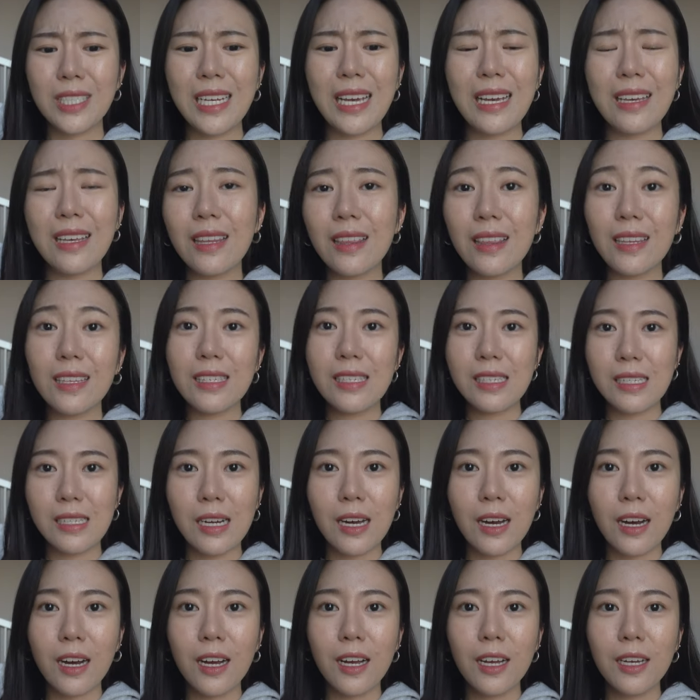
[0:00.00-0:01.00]
taking this
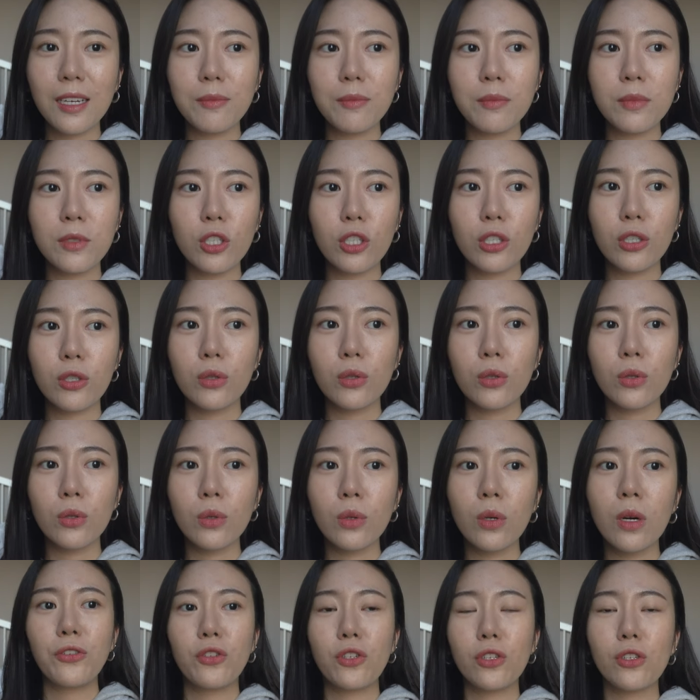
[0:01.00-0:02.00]
time
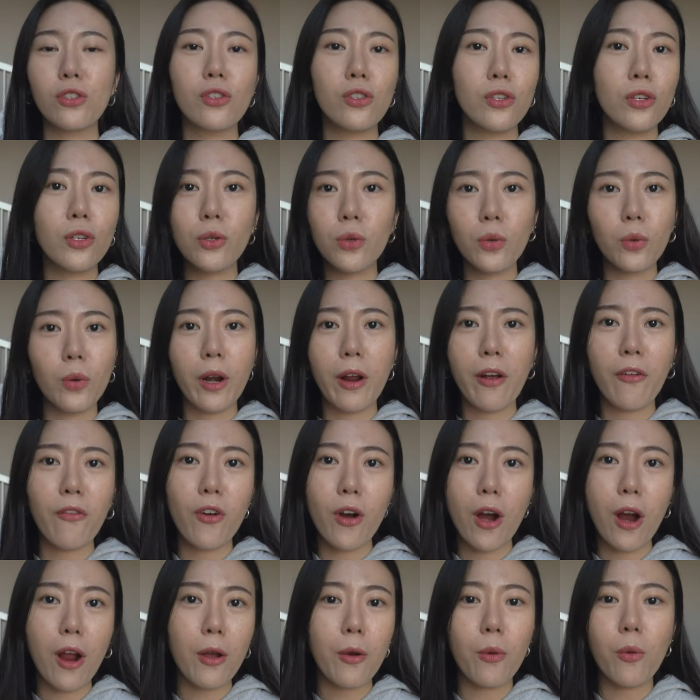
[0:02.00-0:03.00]
to just do
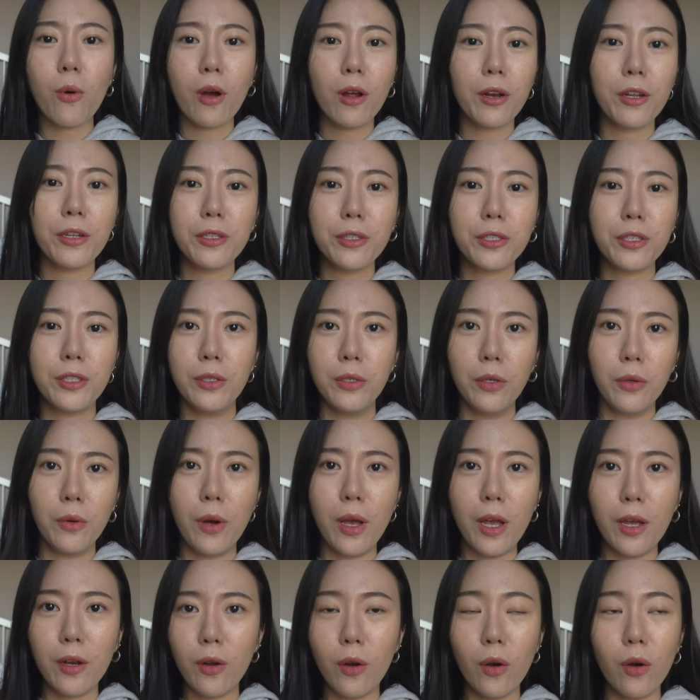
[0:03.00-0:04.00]
whatever I want to do
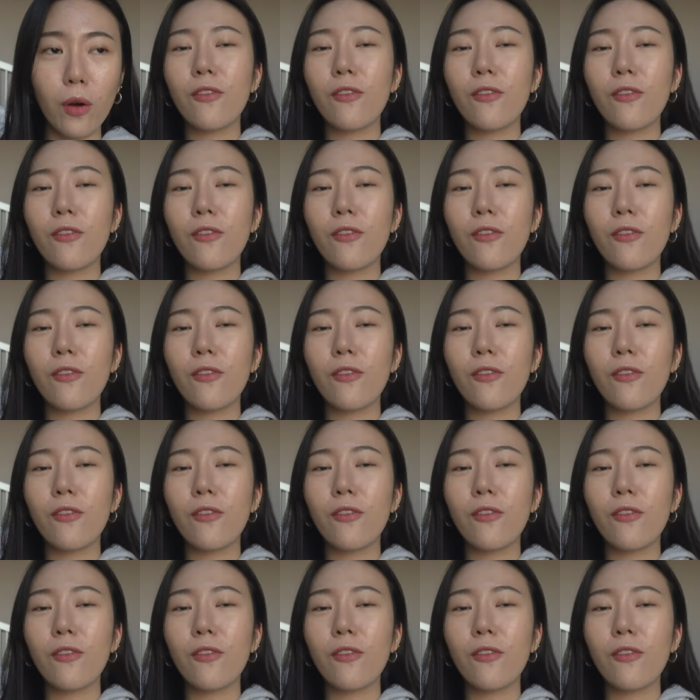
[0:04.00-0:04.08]
and